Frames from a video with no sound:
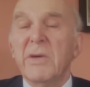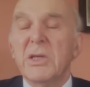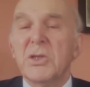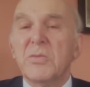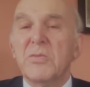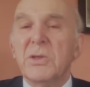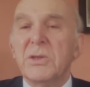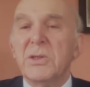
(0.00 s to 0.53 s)

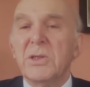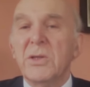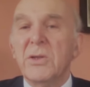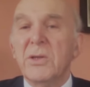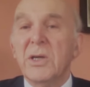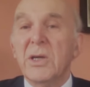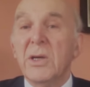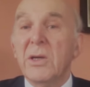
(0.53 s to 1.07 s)
investment
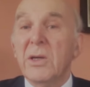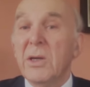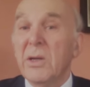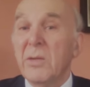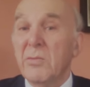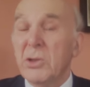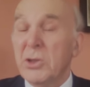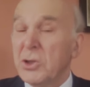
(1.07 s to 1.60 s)

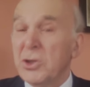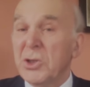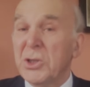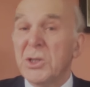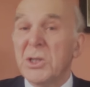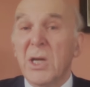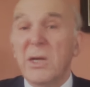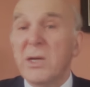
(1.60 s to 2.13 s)
in British
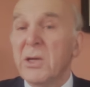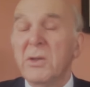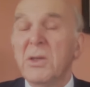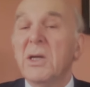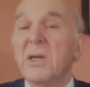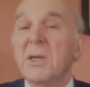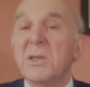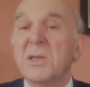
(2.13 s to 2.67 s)

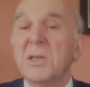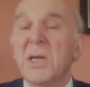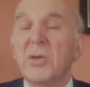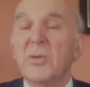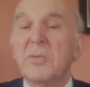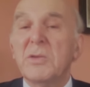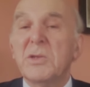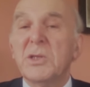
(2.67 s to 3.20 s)
steel has
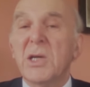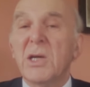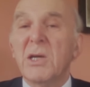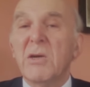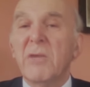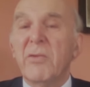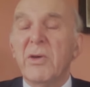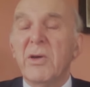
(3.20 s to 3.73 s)
helped
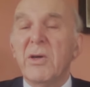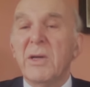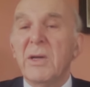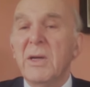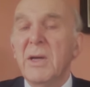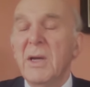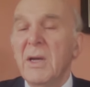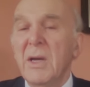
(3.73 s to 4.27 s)
save
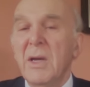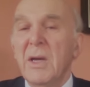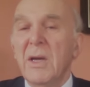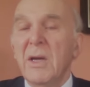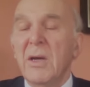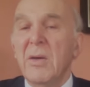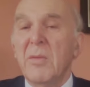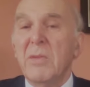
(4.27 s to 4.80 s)
a
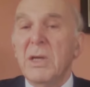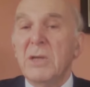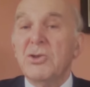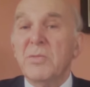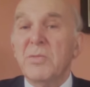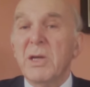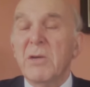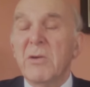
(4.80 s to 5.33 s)

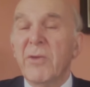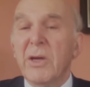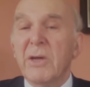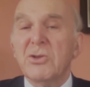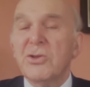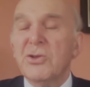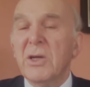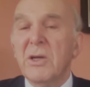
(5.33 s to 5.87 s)
major
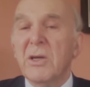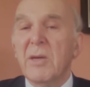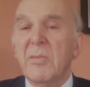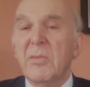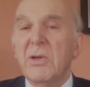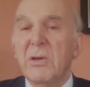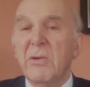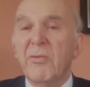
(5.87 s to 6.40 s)
manufacturing
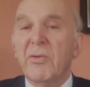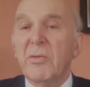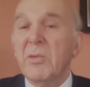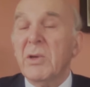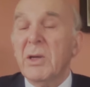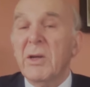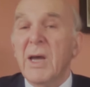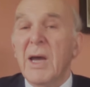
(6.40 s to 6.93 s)
company from
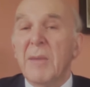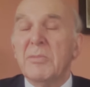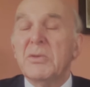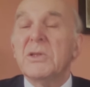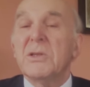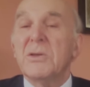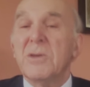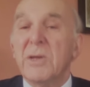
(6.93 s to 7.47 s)

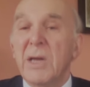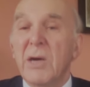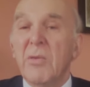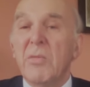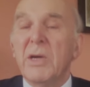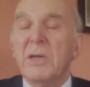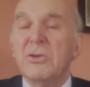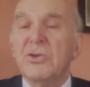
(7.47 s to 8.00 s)
collapse, and now
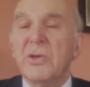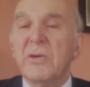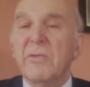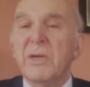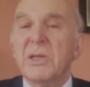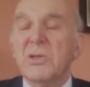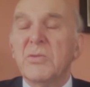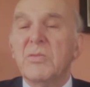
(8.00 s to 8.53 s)
major
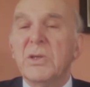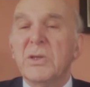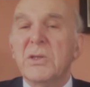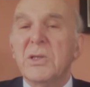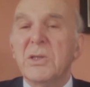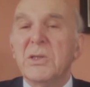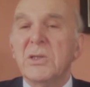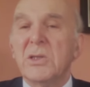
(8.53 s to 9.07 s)

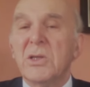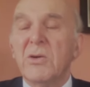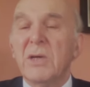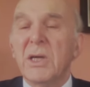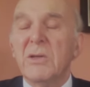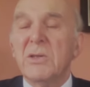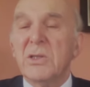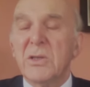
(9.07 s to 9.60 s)
investment is
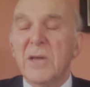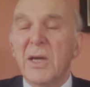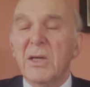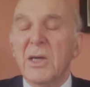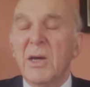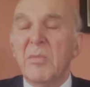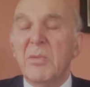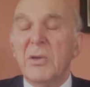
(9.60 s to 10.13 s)
going into that
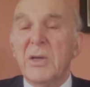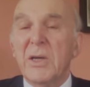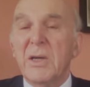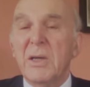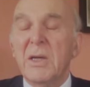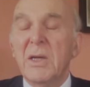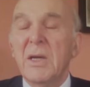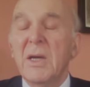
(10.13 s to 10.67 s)

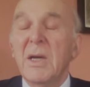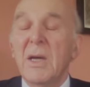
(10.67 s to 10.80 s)
company.